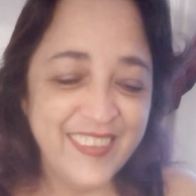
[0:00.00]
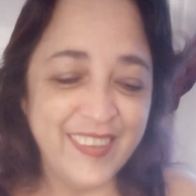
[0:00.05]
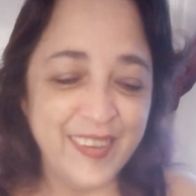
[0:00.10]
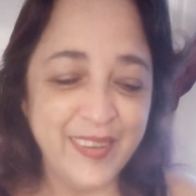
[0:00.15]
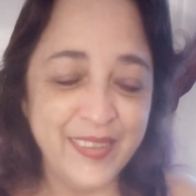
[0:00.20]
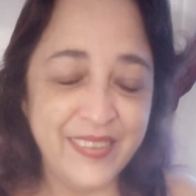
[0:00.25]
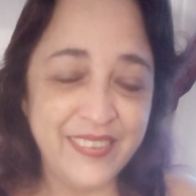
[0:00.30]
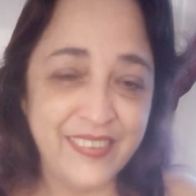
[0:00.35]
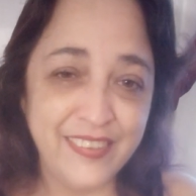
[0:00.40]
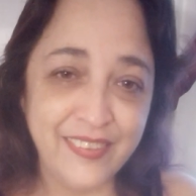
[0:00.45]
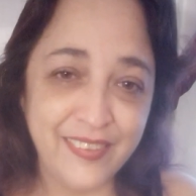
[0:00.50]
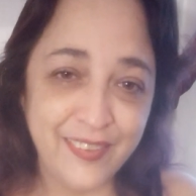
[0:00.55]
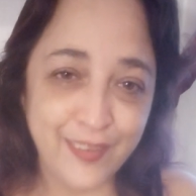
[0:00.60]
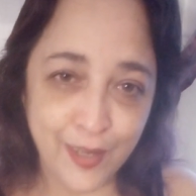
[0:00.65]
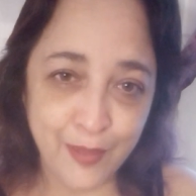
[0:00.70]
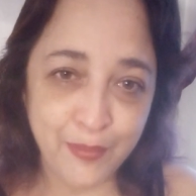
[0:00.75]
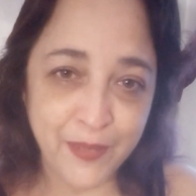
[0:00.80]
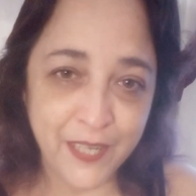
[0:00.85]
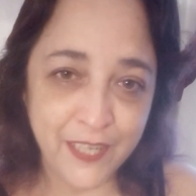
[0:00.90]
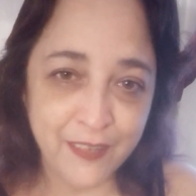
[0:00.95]
so it's
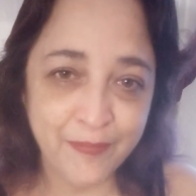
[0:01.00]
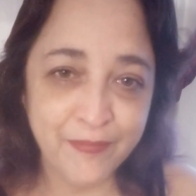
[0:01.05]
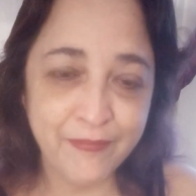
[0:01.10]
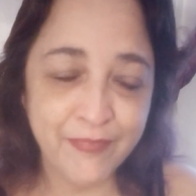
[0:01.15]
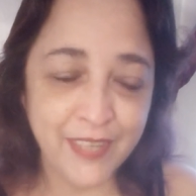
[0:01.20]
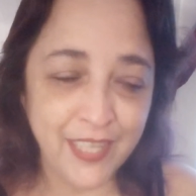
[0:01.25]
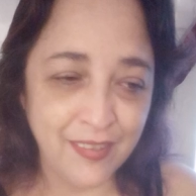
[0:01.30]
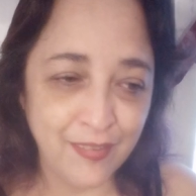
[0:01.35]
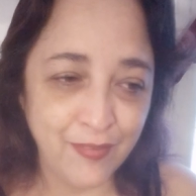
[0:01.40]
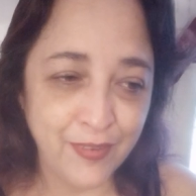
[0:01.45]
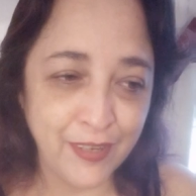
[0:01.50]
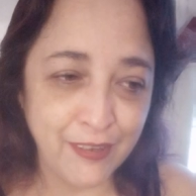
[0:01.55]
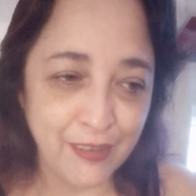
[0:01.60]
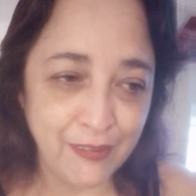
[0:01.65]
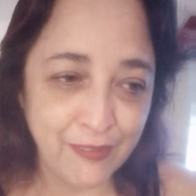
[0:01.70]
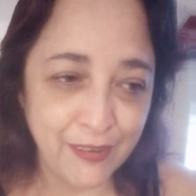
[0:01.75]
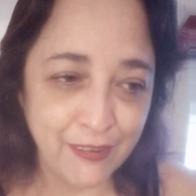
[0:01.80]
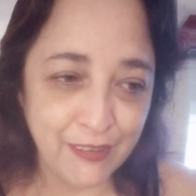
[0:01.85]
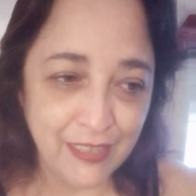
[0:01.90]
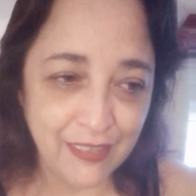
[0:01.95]
disturbing. It's
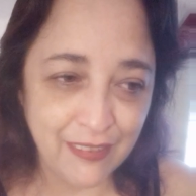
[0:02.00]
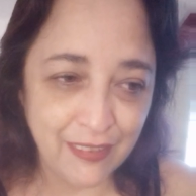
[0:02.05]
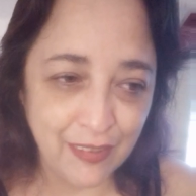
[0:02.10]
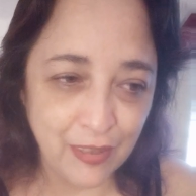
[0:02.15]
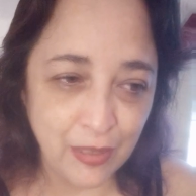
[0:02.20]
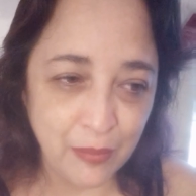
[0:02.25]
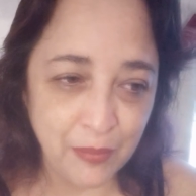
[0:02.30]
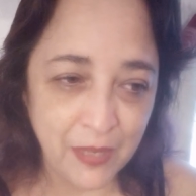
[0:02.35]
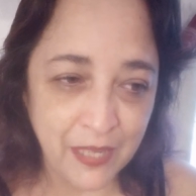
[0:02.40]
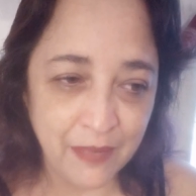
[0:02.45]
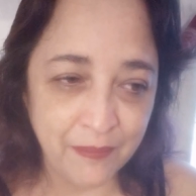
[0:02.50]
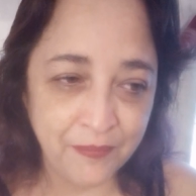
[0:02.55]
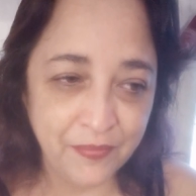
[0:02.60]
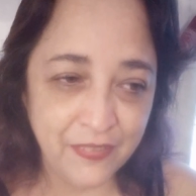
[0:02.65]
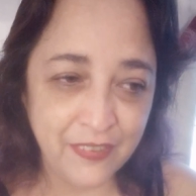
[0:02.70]
very very disturbing.